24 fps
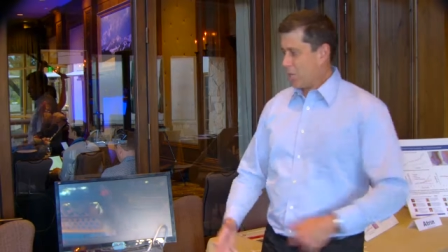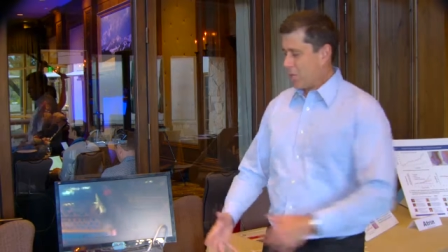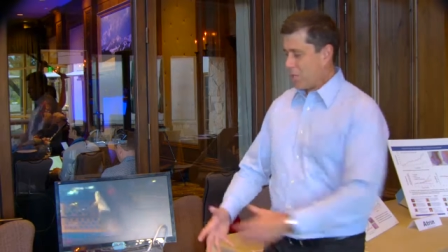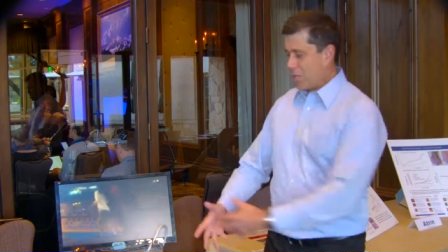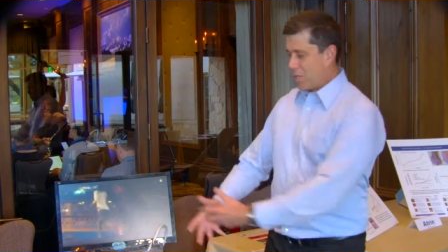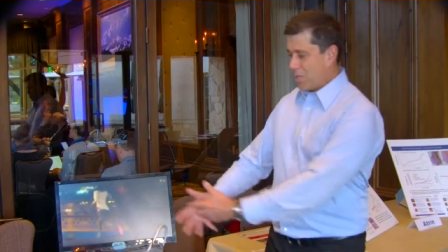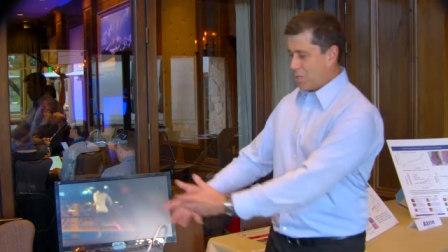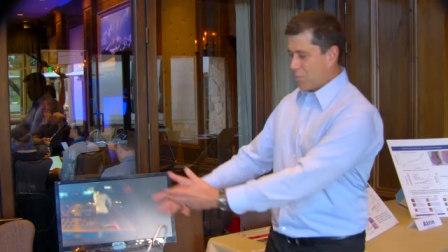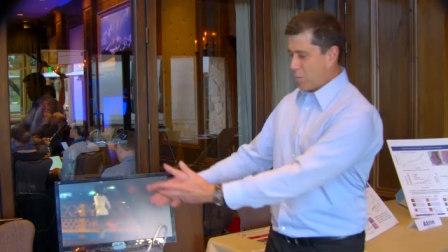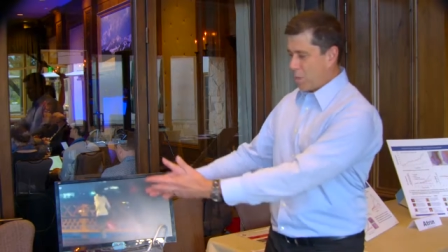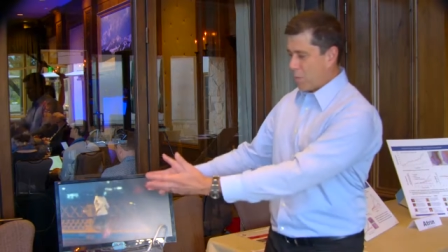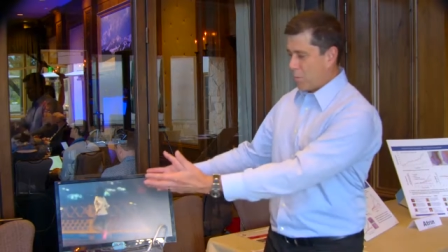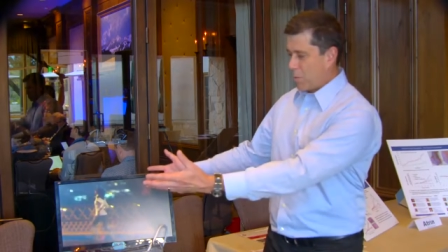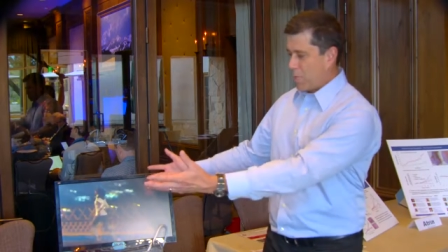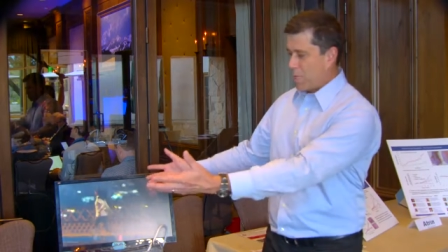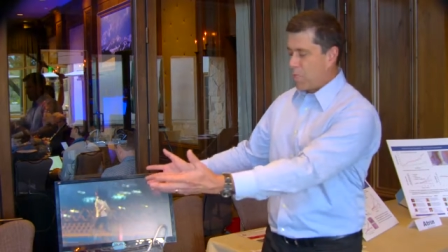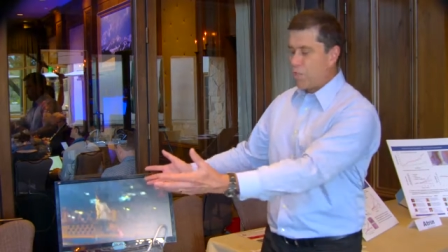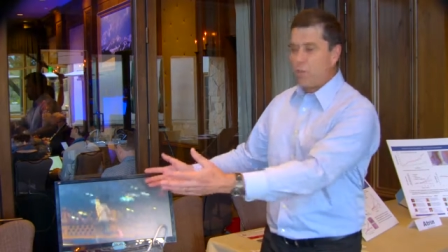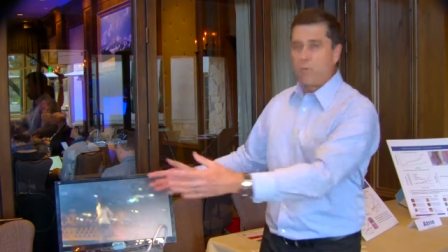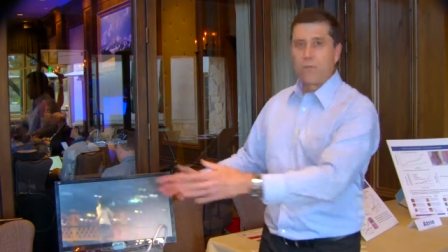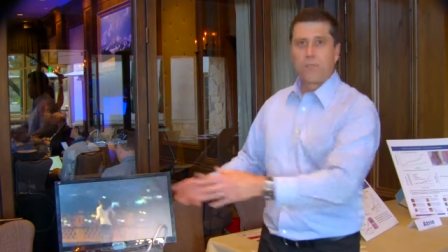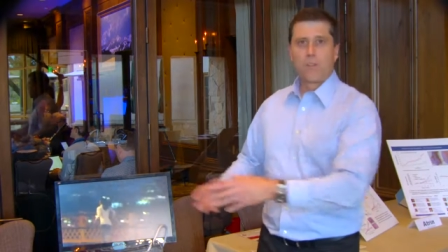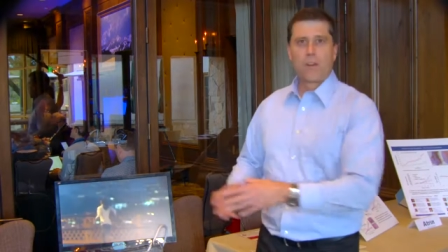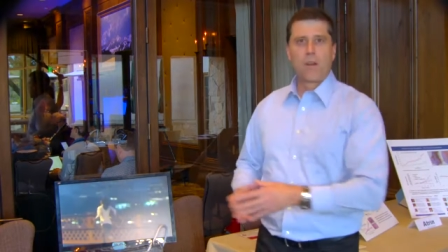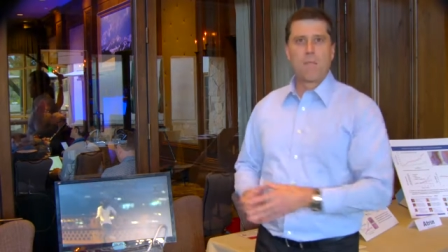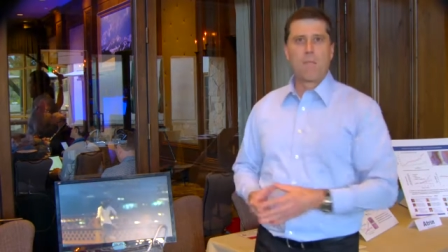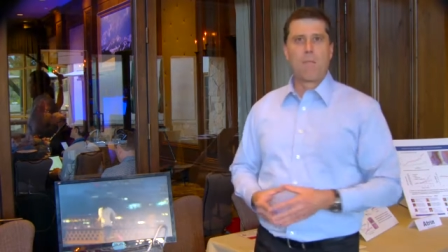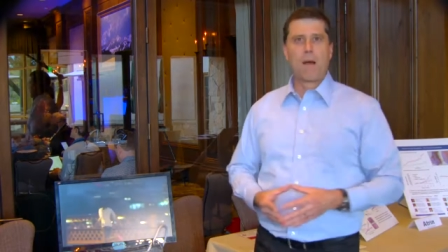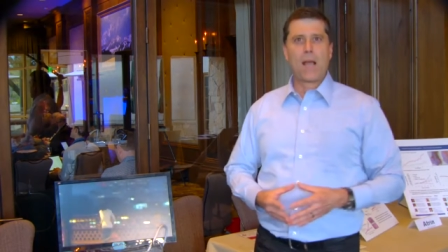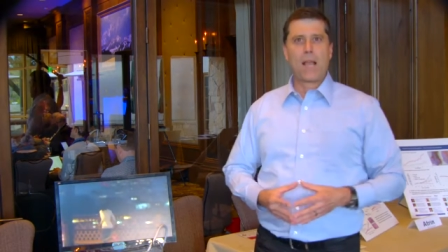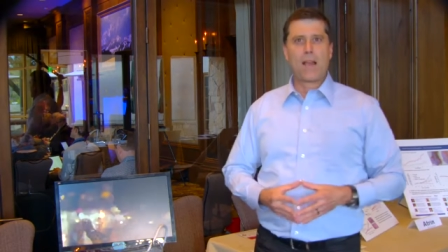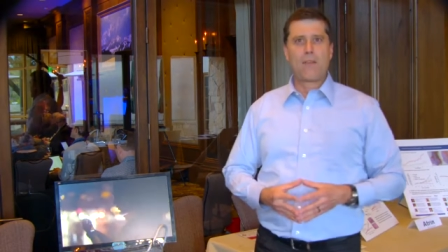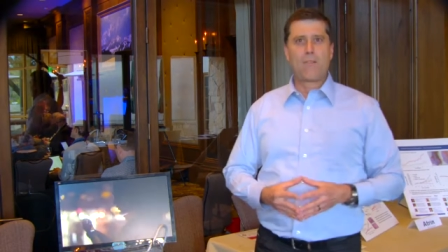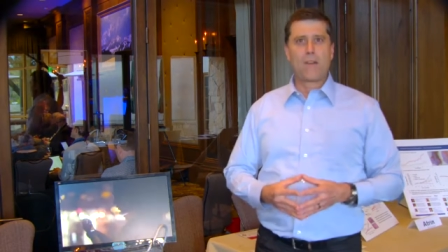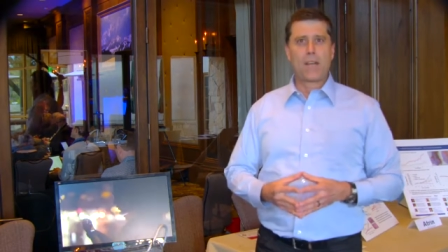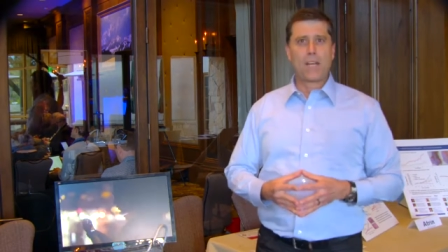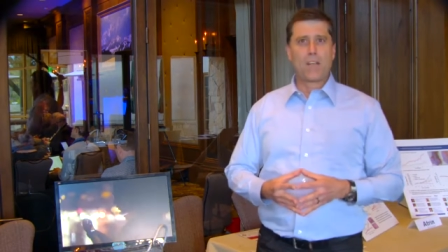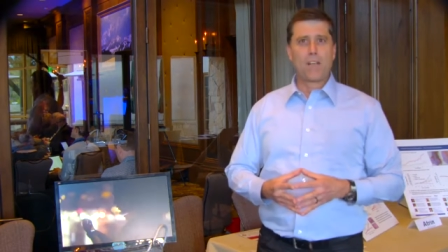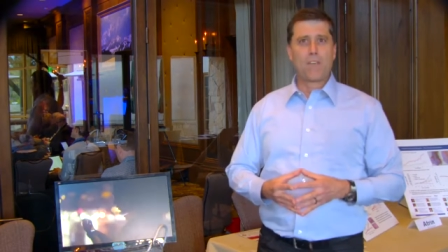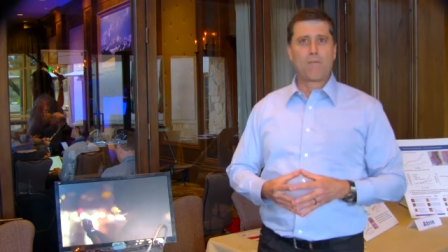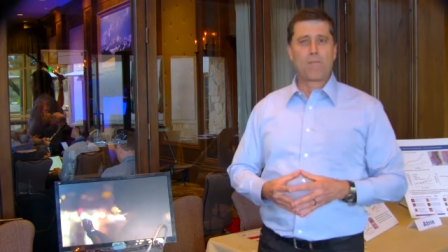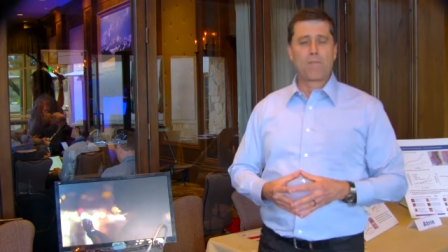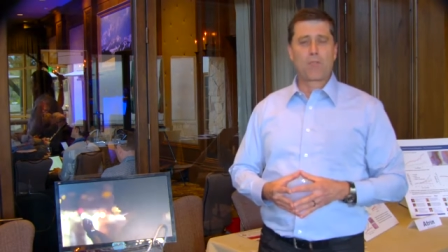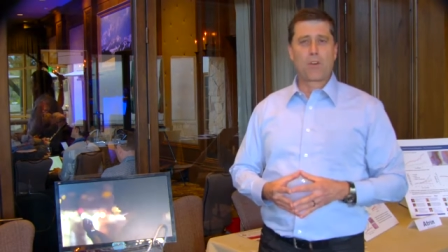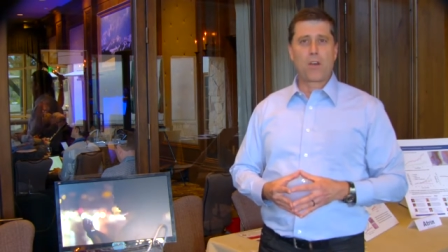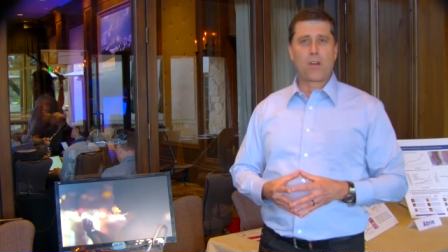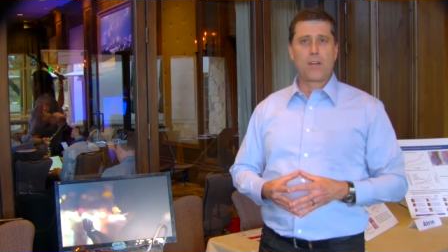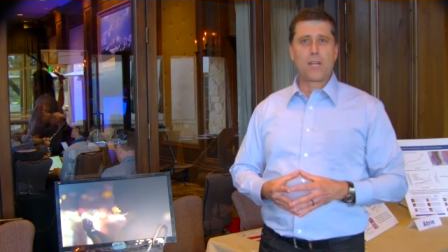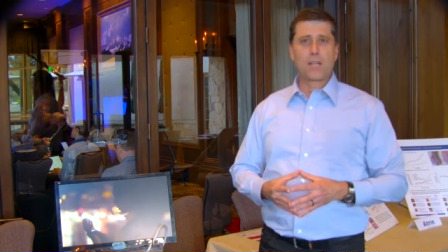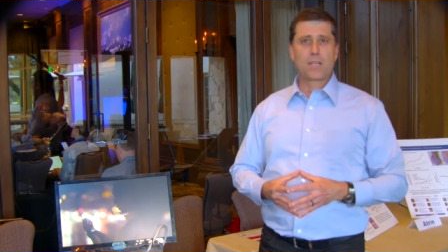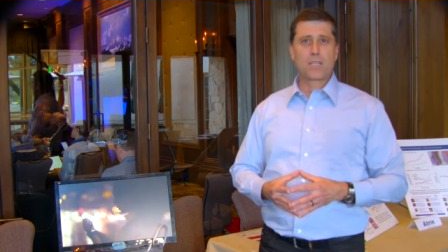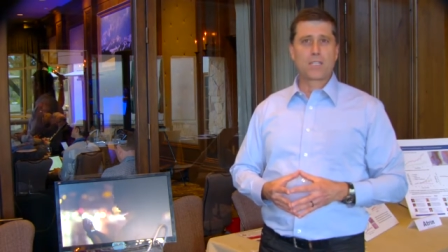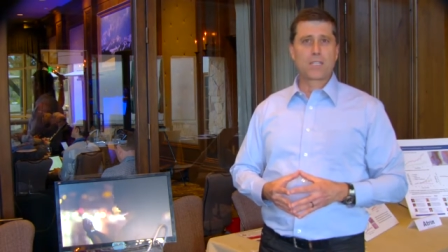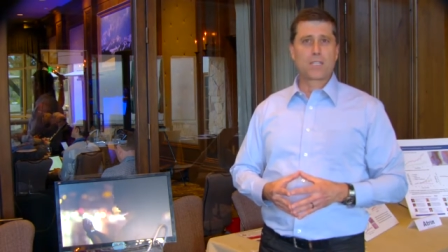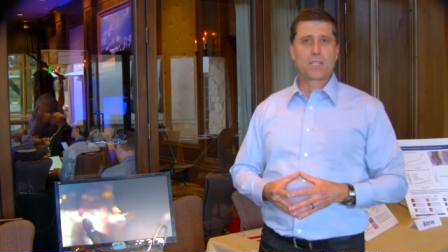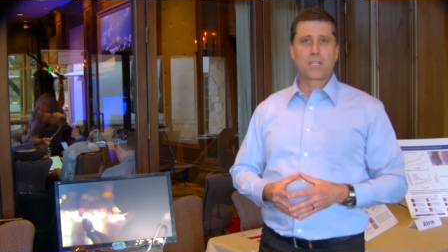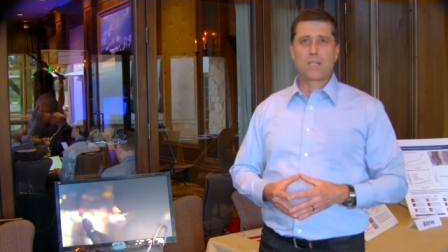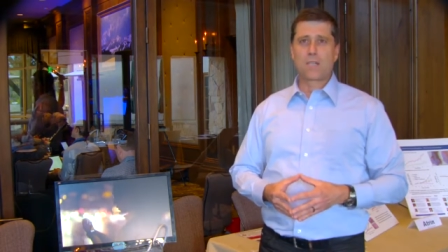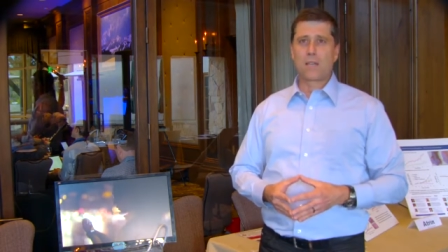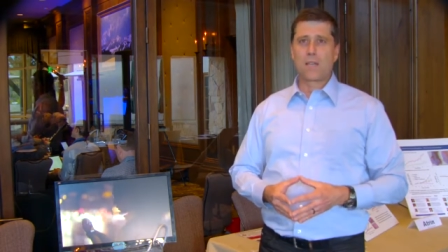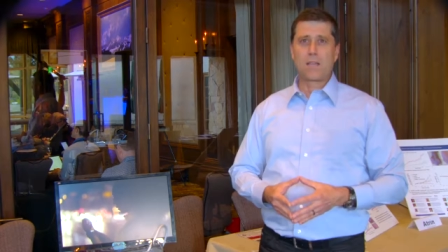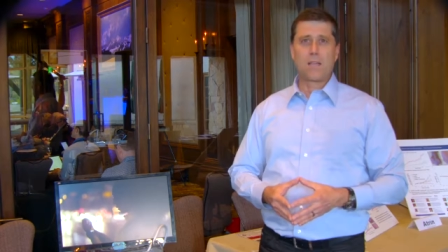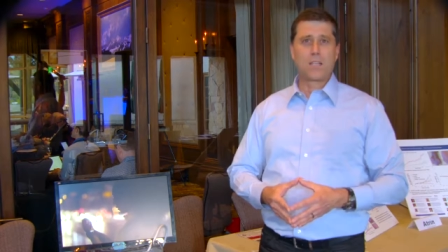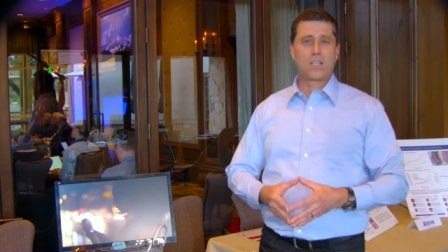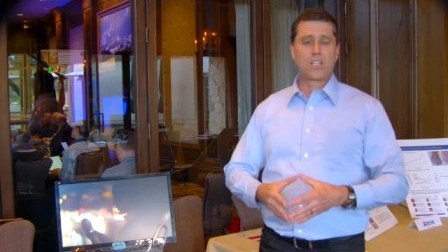So this is what we do for a myriad of products uh,